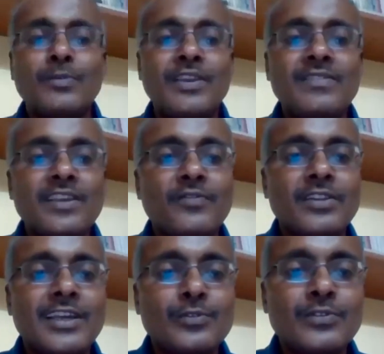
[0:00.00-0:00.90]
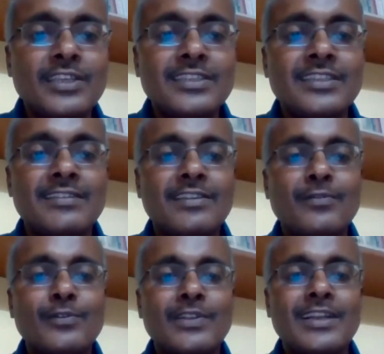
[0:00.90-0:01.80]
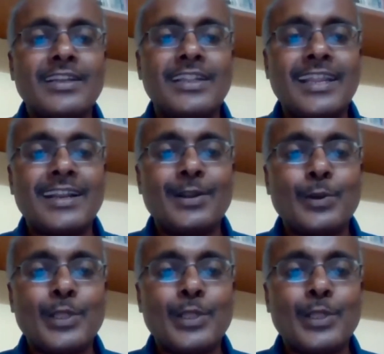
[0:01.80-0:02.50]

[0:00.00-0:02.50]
be easier for the association itself to send directly.